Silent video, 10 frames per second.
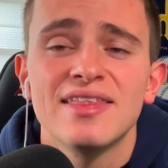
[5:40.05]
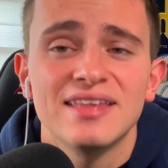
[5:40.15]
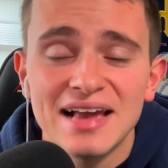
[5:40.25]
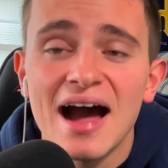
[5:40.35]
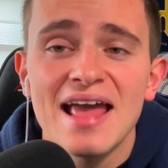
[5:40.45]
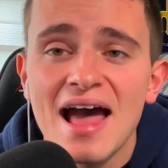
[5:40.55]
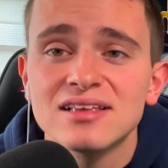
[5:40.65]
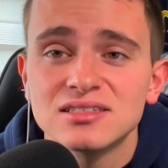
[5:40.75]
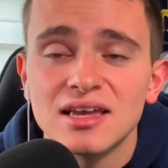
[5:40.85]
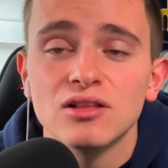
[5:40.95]
The guy
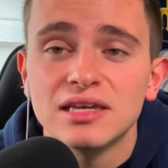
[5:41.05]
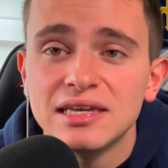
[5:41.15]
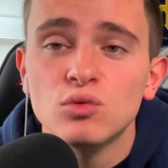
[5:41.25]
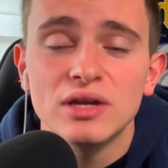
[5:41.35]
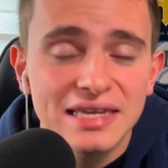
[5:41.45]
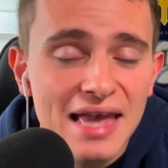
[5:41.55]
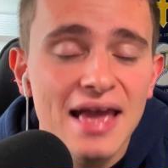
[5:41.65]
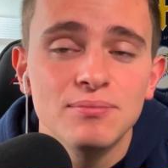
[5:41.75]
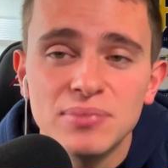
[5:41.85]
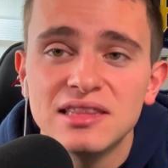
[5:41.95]
has skill. He
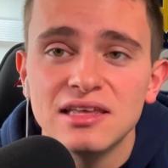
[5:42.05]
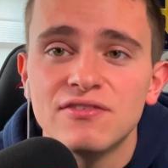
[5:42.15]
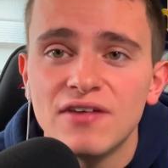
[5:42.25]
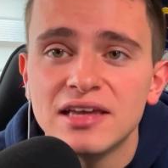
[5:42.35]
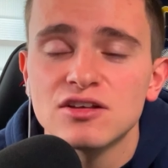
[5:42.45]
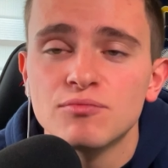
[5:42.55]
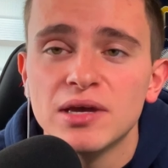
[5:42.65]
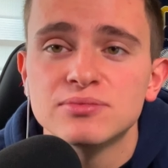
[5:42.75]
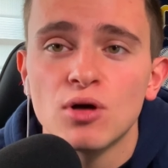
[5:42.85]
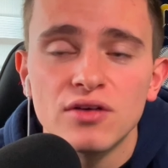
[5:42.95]
can be the face of
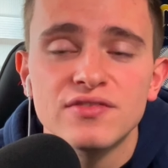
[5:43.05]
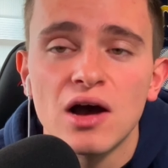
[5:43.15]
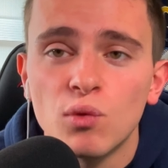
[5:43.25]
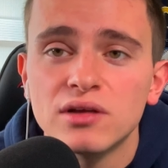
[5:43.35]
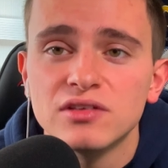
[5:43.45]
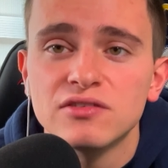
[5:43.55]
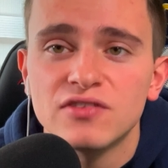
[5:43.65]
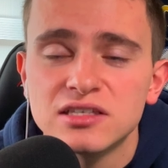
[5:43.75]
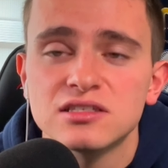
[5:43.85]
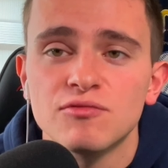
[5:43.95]
baseball, if not one of the
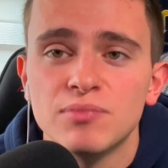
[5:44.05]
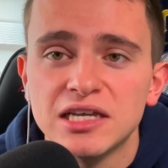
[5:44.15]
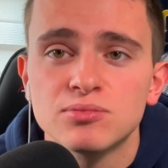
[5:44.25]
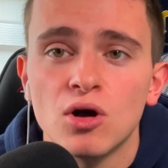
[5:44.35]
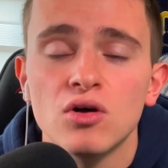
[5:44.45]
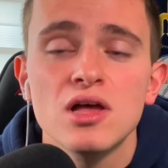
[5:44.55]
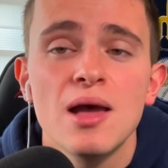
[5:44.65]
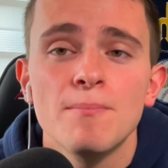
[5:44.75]
faces of baseball.